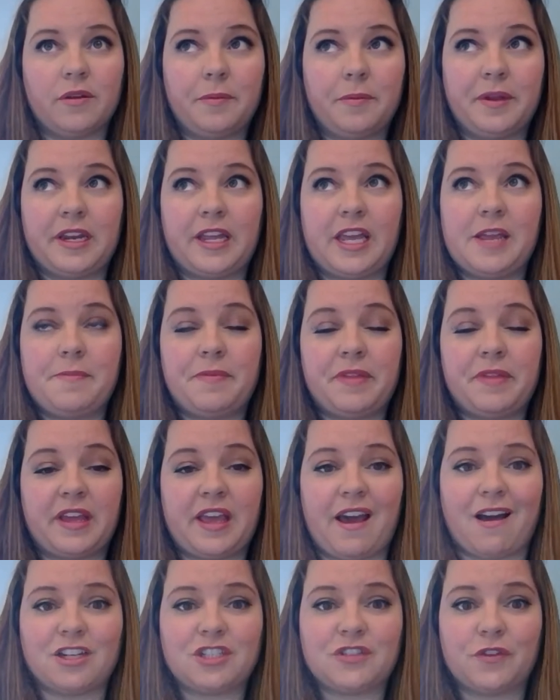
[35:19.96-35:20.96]
would be to keep the
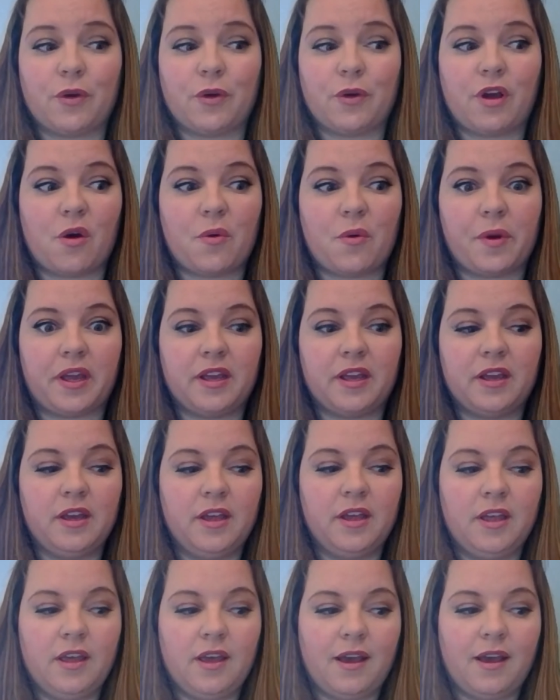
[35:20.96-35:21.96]
cash flow going.
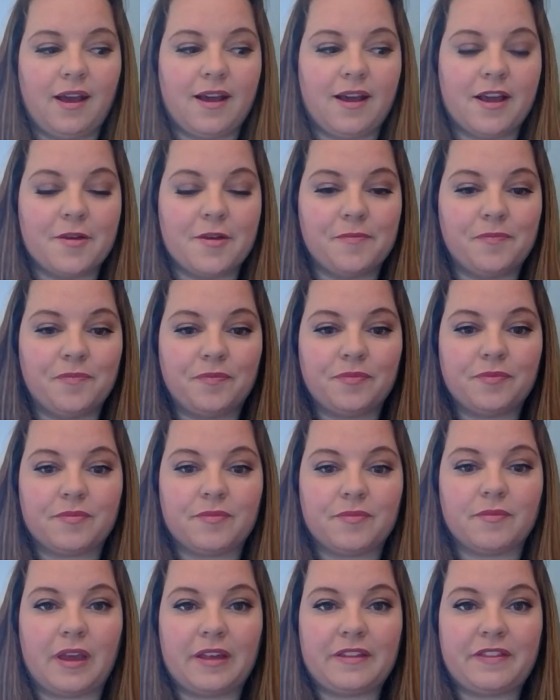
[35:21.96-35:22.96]
Um,
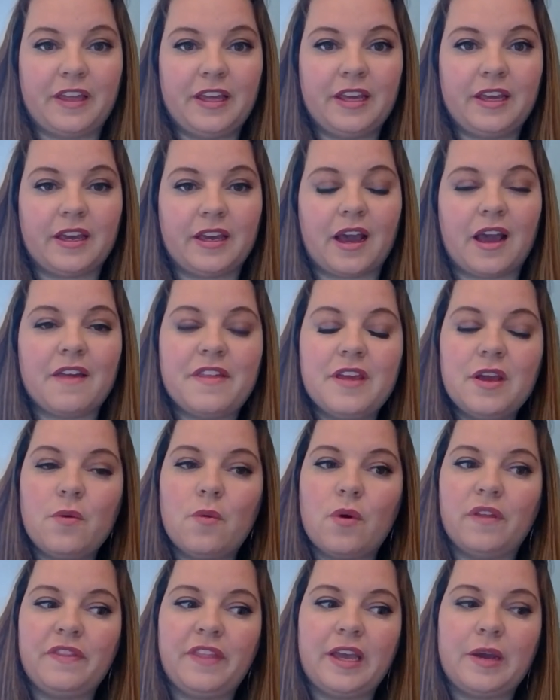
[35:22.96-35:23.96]
I think I think
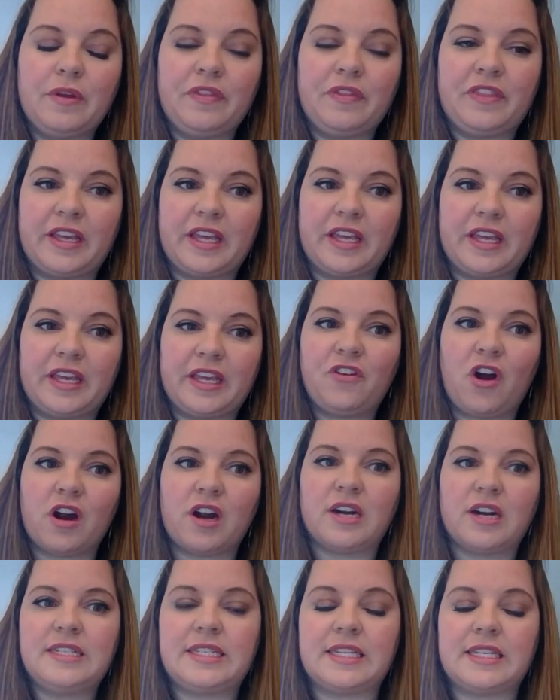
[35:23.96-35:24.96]
one thing with the gift
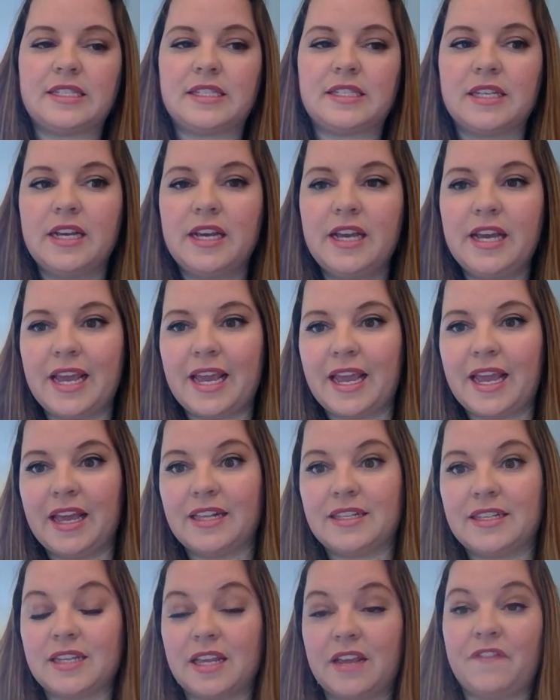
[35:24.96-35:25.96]
cards is
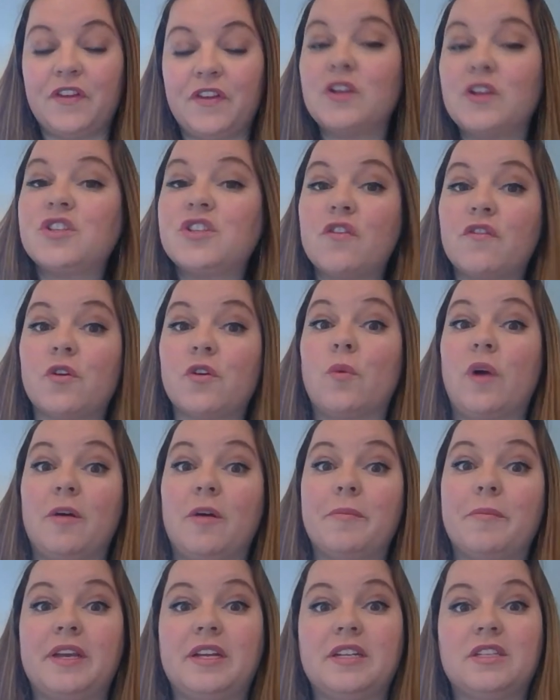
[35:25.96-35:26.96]
it's it feels
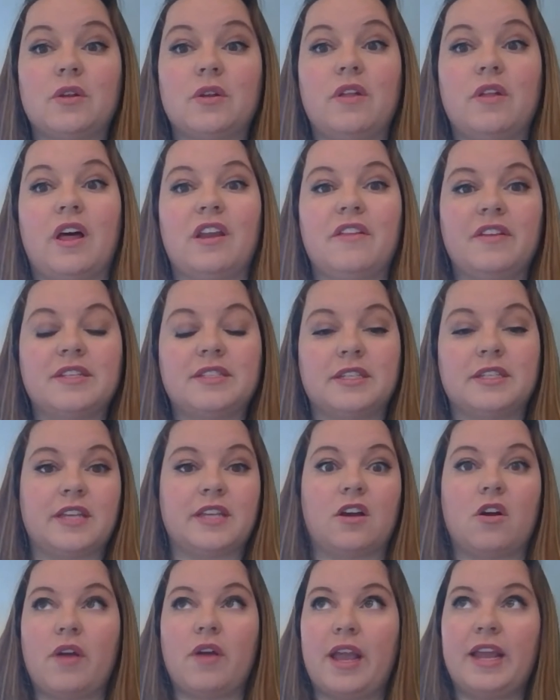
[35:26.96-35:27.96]
overwhelming to a lot of these. It's
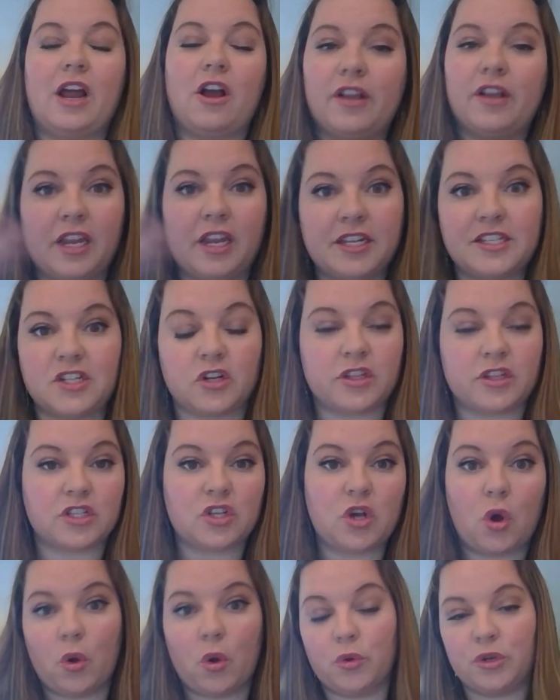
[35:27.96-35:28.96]
like okay, now I got to start this
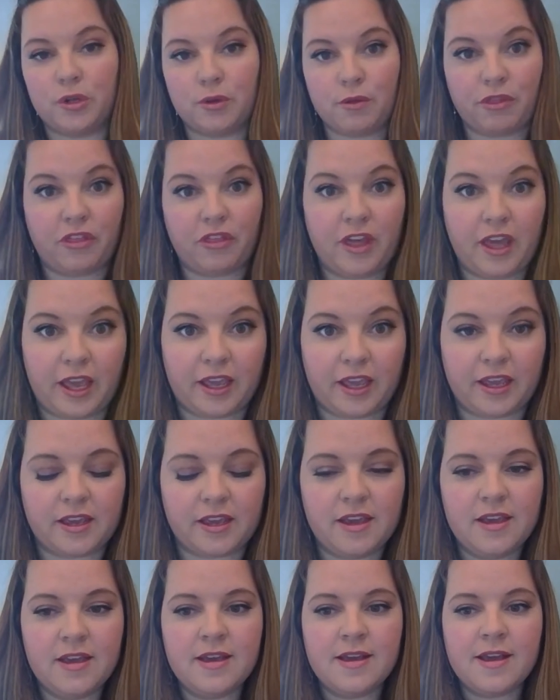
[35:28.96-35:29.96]
whole new thing.
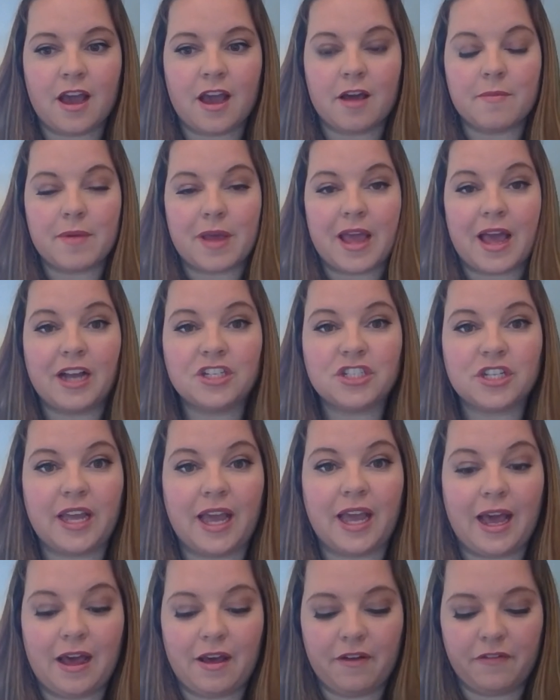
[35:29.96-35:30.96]
Um, I actually
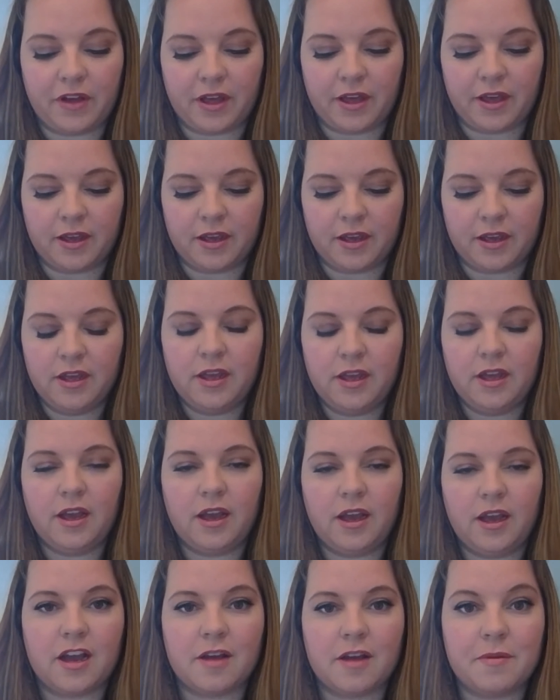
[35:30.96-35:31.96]
have a
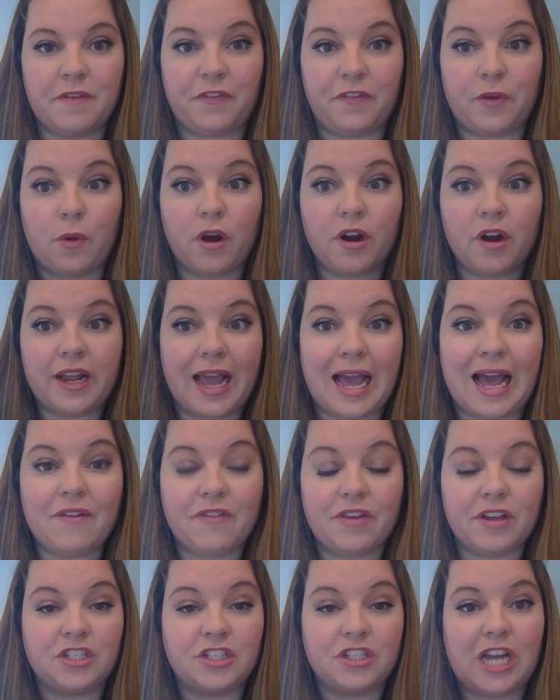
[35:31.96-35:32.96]
um, if you already have
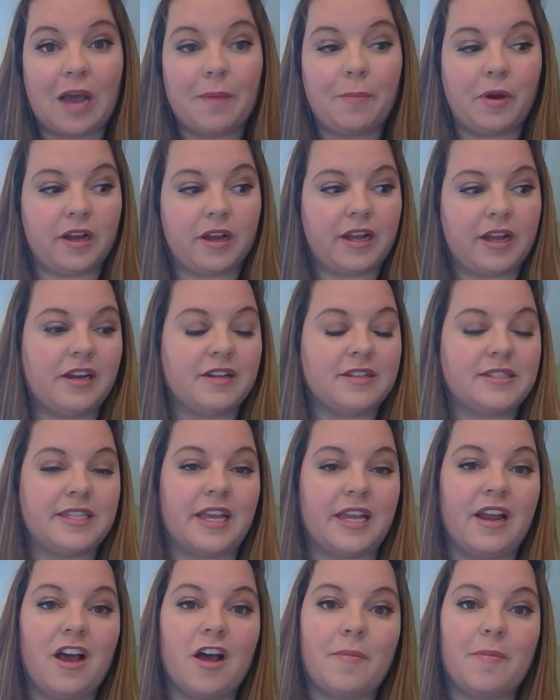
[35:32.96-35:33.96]
a chatbot kind of
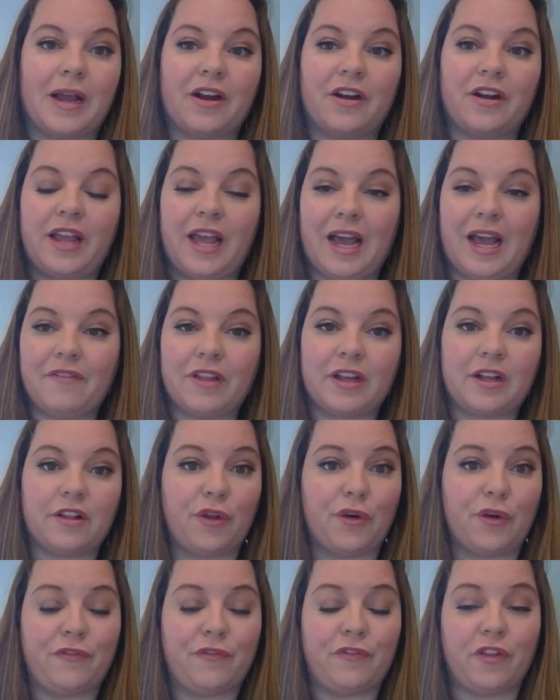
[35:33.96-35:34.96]
set up, I already have like a
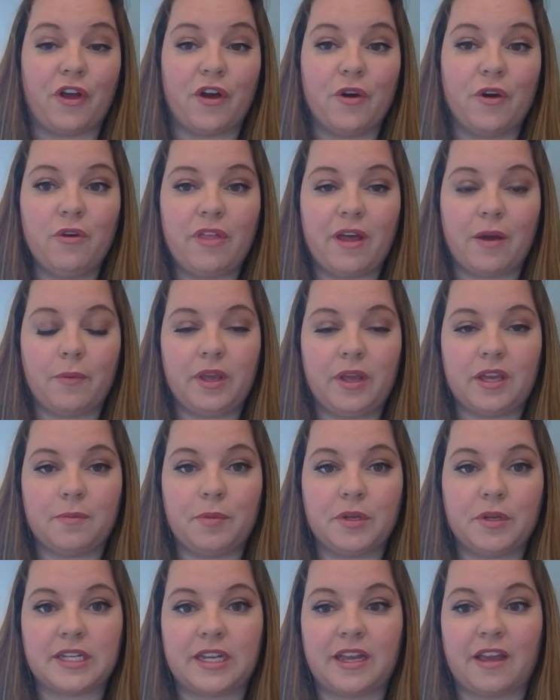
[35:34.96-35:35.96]
little flow that we can
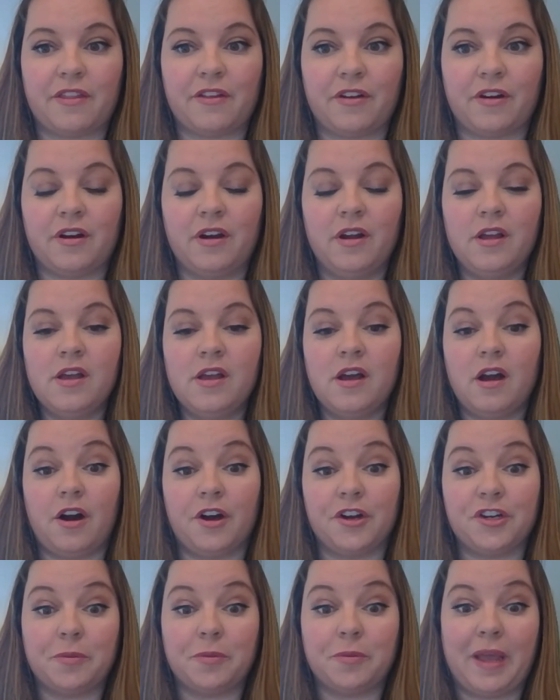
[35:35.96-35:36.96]
put together
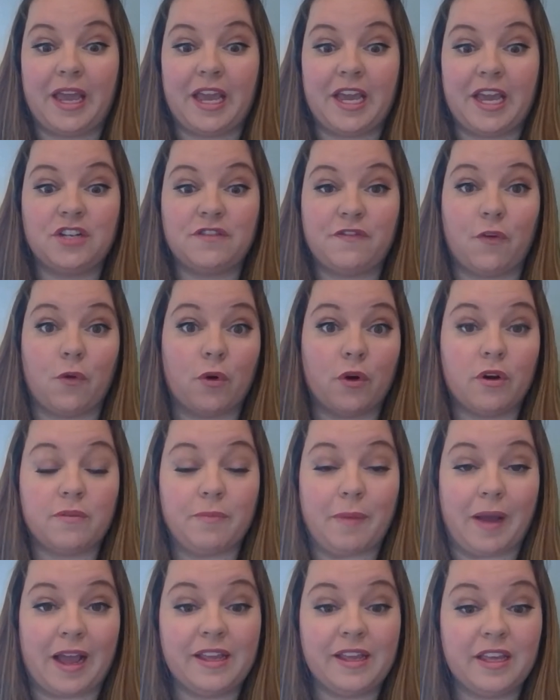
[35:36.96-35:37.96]
on your page for
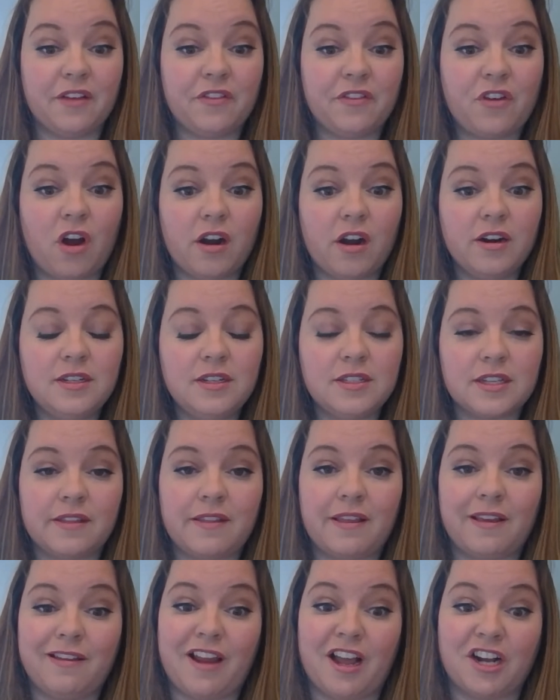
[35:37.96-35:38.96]
buying gift cards, and
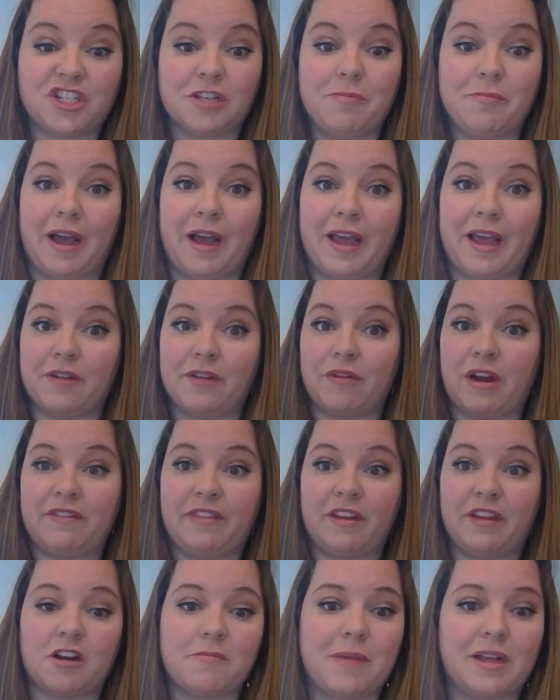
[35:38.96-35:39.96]
they can actually buy it right
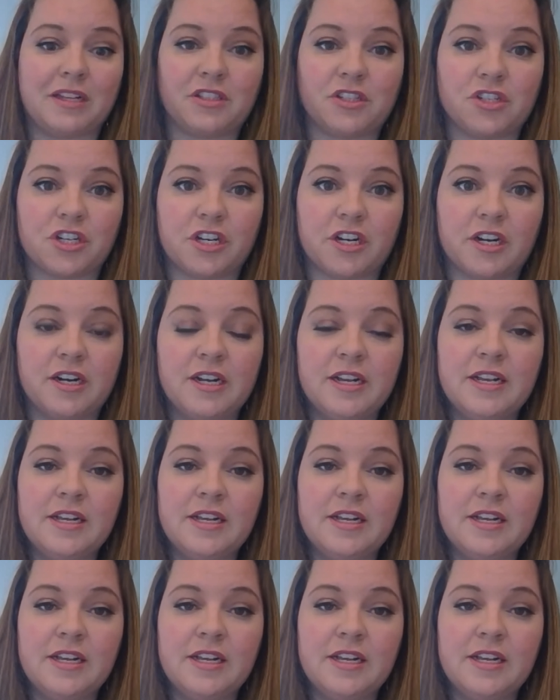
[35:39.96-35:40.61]
there in Messenger.